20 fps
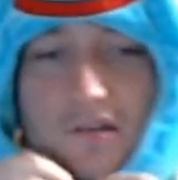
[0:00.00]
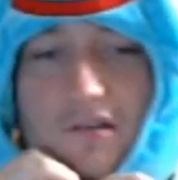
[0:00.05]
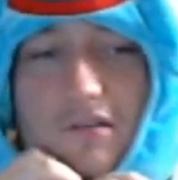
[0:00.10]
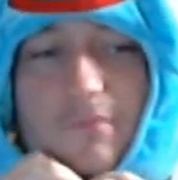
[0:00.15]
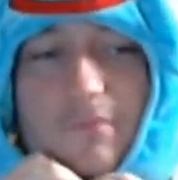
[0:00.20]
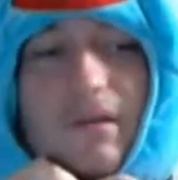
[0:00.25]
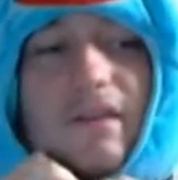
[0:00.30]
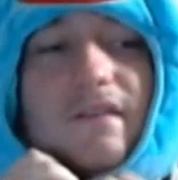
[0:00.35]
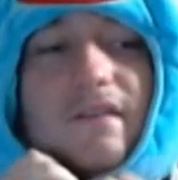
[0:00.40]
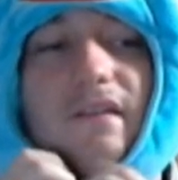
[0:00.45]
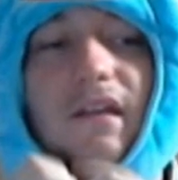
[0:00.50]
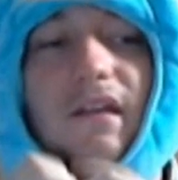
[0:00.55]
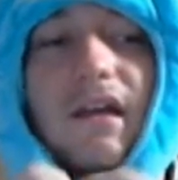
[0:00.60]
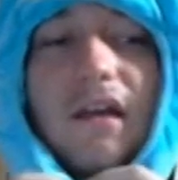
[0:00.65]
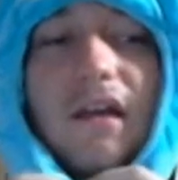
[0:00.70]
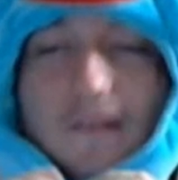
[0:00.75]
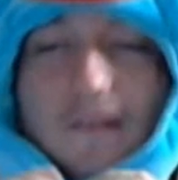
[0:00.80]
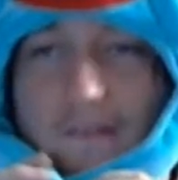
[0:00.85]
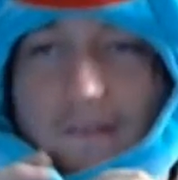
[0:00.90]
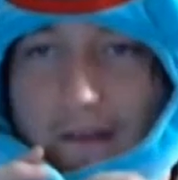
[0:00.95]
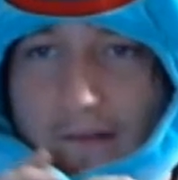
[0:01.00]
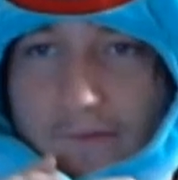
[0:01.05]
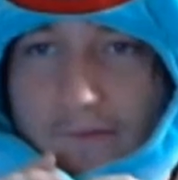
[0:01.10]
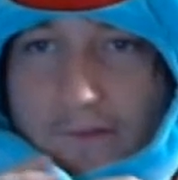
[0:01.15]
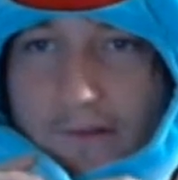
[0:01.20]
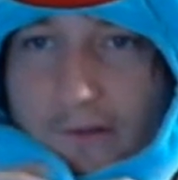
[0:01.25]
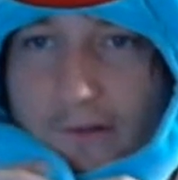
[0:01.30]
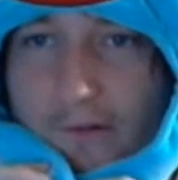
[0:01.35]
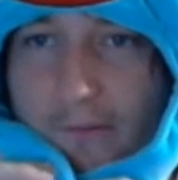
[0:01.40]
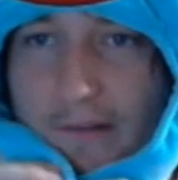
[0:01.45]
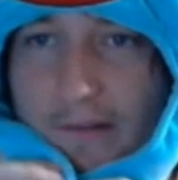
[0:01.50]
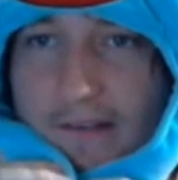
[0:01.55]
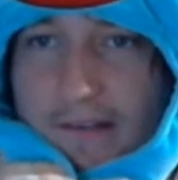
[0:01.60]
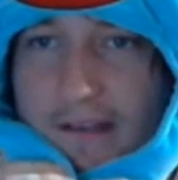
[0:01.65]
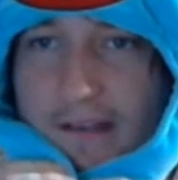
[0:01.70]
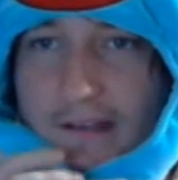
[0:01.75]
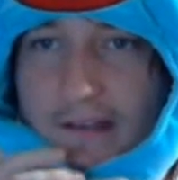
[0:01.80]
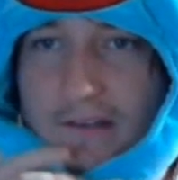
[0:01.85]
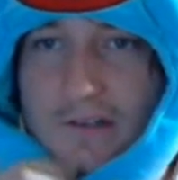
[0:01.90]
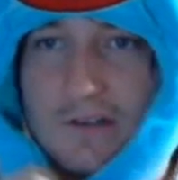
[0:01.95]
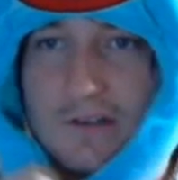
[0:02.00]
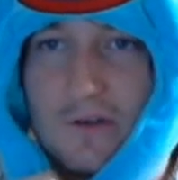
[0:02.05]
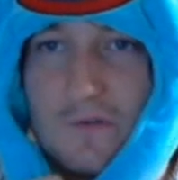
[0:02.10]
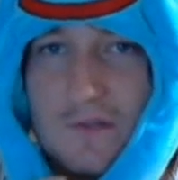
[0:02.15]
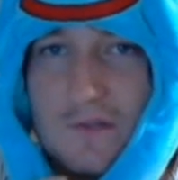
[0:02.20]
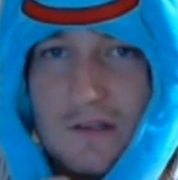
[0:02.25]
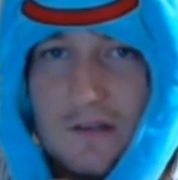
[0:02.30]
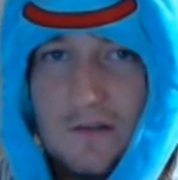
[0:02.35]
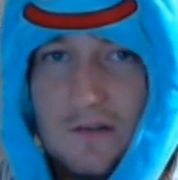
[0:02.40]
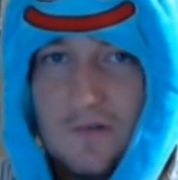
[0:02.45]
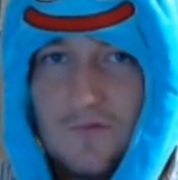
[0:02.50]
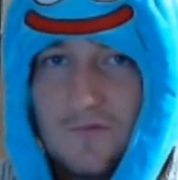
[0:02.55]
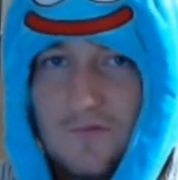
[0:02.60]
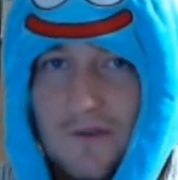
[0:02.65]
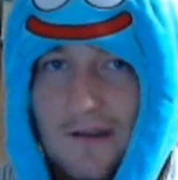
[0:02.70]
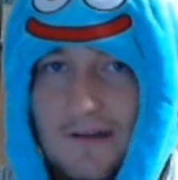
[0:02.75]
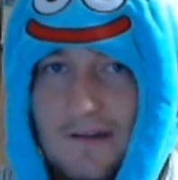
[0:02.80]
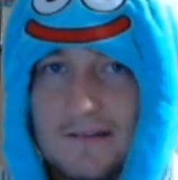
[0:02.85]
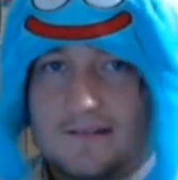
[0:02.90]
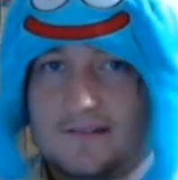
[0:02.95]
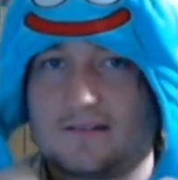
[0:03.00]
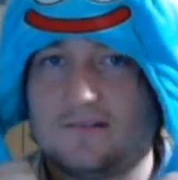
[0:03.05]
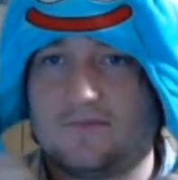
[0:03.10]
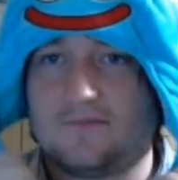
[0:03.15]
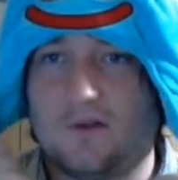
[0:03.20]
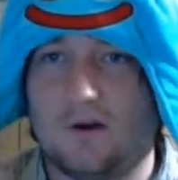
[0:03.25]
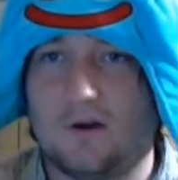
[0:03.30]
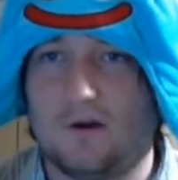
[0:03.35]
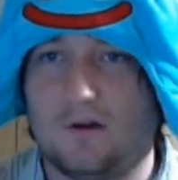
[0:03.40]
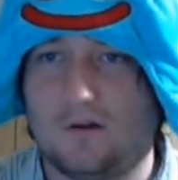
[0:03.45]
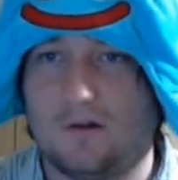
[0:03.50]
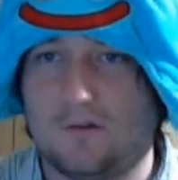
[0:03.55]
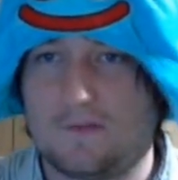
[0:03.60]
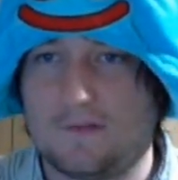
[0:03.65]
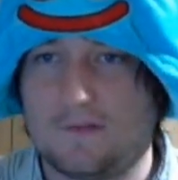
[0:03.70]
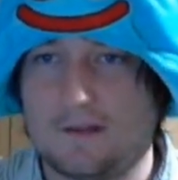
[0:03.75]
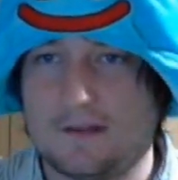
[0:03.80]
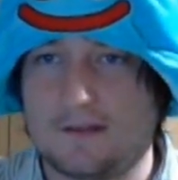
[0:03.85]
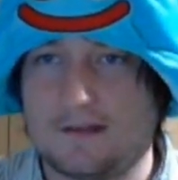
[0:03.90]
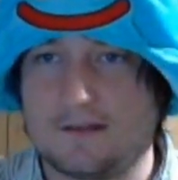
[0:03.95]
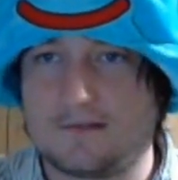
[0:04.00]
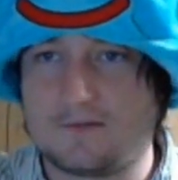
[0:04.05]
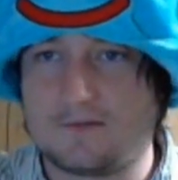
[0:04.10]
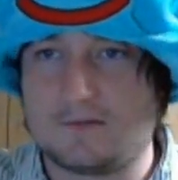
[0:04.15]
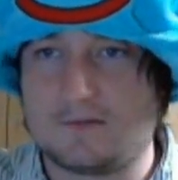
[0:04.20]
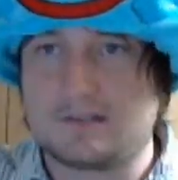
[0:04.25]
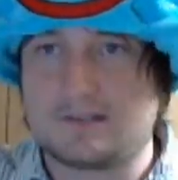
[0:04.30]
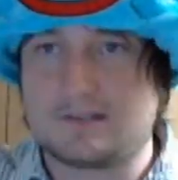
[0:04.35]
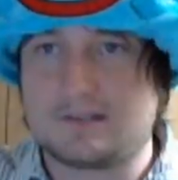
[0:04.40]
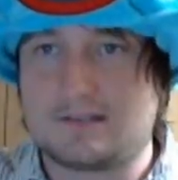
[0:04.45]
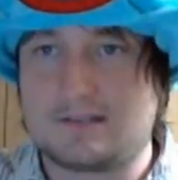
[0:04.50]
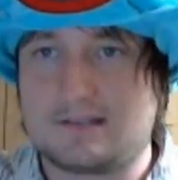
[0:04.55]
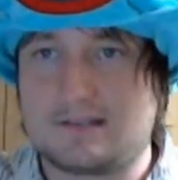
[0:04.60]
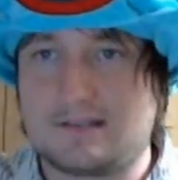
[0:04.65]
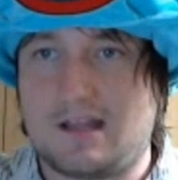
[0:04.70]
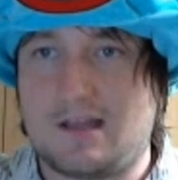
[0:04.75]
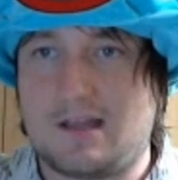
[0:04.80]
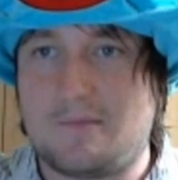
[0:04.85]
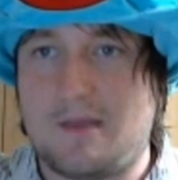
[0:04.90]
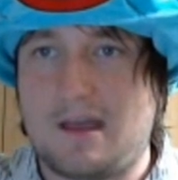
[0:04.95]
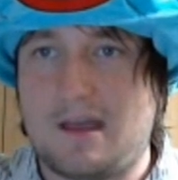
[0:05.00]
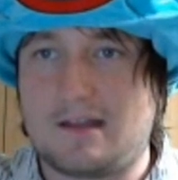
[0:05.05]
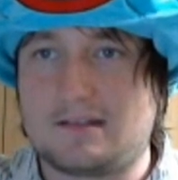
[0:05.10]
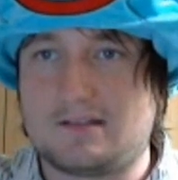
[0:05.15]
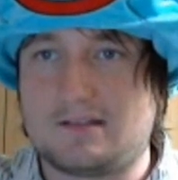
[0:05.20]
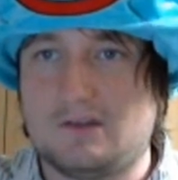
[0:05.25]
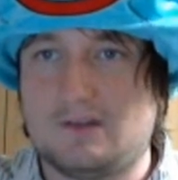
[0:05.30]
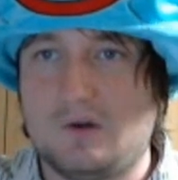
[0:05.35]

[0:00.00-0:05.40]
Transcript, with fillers: about that for a little bit and show the greatest of all things, which is this line hat.